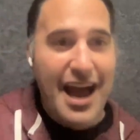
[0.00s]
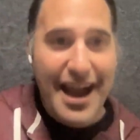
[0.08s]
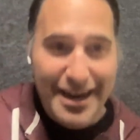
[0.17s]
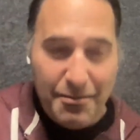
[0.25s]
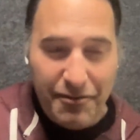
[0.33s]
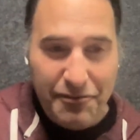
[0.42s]

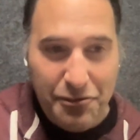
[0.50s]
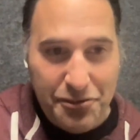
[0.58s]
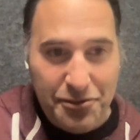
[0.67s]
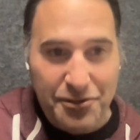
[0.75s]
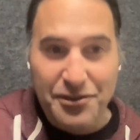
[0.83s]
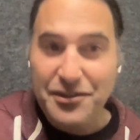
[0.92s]
high number of
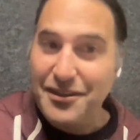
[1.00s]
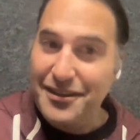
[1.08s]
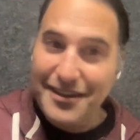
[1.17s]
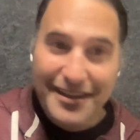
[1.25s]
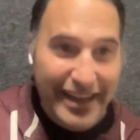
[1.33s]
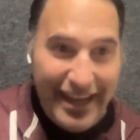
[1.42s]
users.
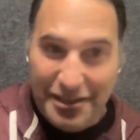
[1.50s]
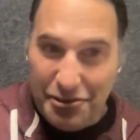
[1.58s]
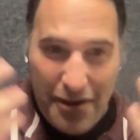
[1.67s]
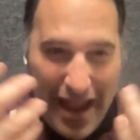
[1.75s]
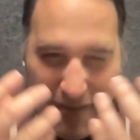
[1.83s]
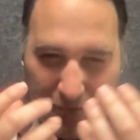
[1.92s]
And
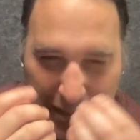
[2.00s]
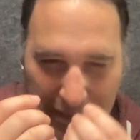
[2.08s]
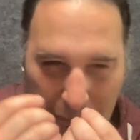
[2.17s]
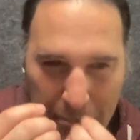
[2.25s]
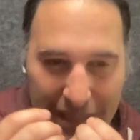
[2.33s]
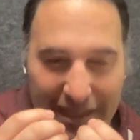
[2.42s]
so every
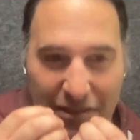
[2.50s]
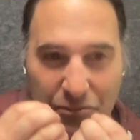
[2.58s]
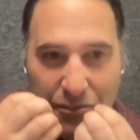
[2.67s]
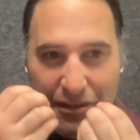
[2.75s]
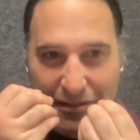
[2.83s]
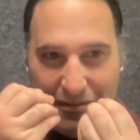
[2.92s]
little bit that
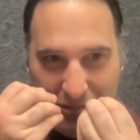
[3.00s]
you